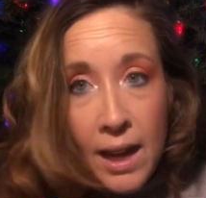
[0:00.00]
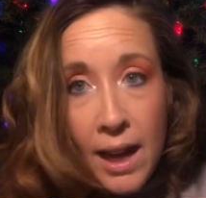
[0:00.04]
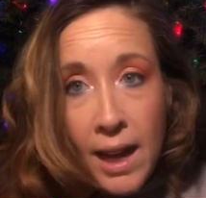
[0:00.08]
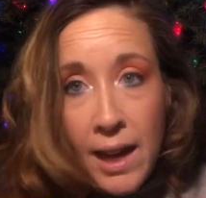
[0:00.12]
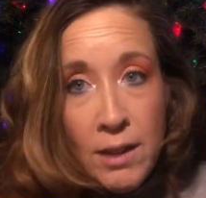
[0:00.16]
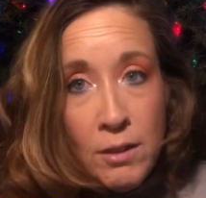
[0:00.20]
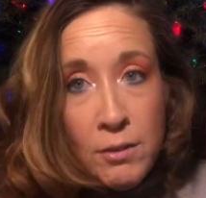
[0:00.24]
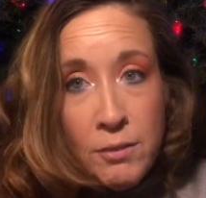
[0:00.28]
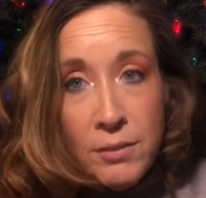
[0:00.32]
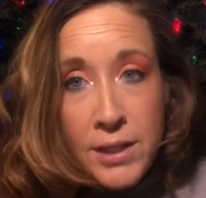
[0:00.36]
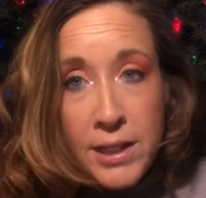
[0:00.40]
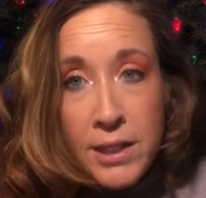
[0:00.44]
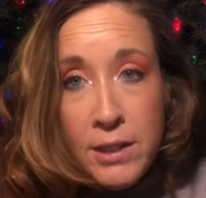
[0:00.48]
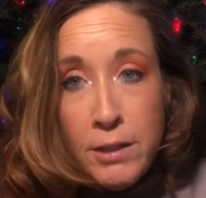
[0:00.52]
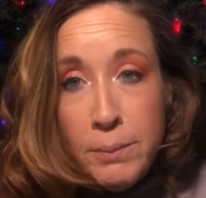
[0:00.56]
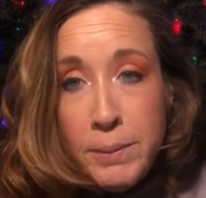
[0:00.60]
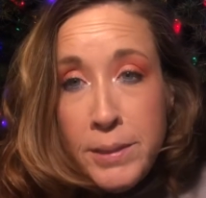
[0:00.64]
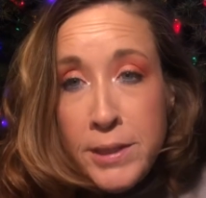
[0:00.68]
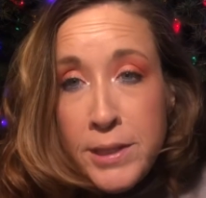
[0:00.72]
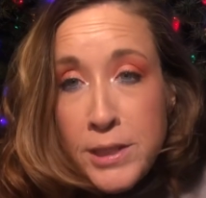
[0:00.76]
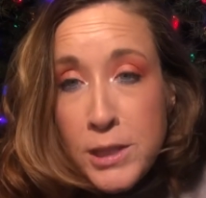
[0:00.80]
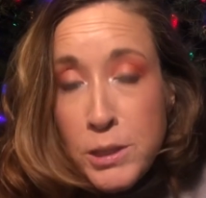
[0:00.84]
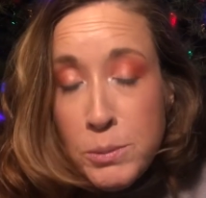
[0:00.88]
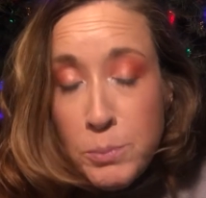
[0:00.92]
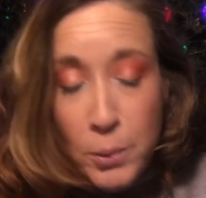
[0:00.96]
I don't think you'll
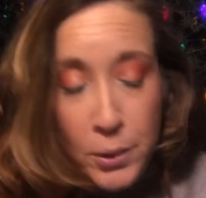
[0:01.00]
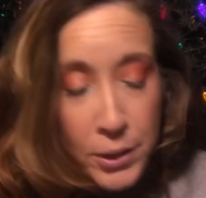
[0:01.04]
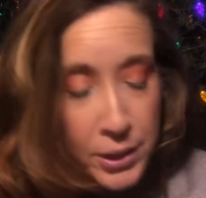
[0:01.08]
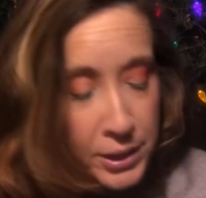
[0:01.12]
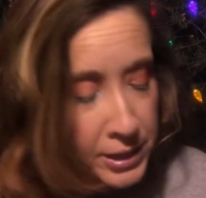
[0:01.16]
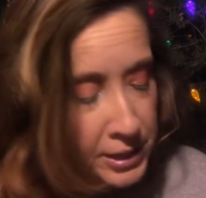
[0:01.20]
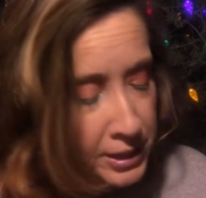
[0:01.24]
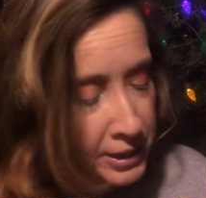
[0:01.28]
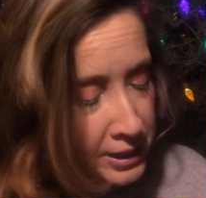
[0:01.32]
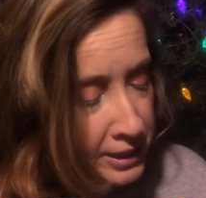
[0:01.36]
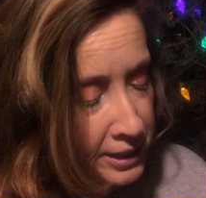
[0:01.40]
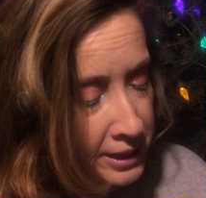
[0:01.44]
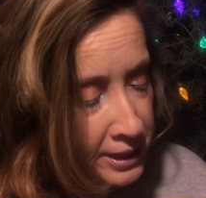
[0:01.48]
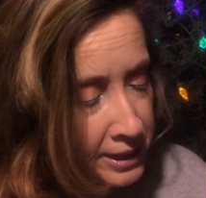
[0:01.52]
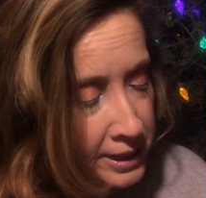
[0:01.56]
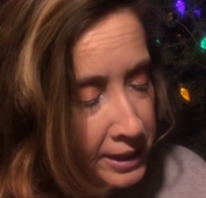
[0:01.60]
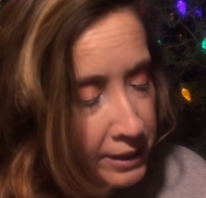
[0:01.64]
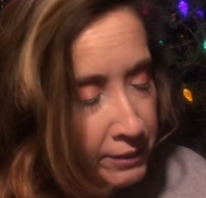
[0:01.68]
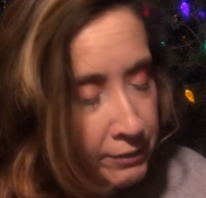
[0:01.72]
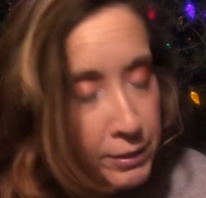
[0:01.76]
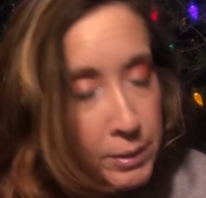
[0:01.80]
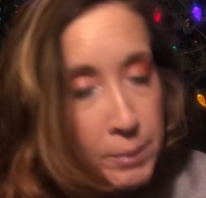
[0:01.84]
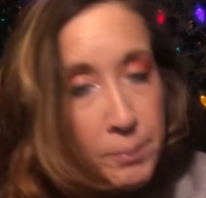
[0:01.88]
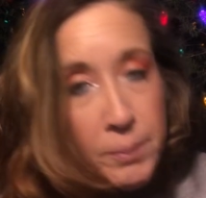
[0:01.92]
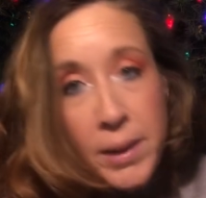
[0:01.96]
be disappointed in any
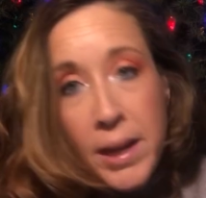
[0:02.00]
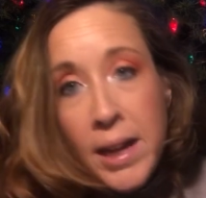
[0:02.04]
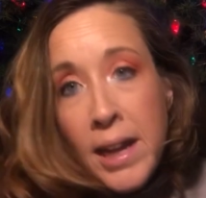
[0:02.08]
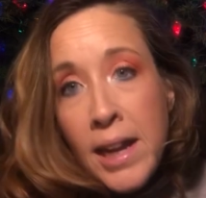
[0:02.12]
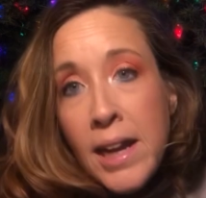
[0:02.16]
of them,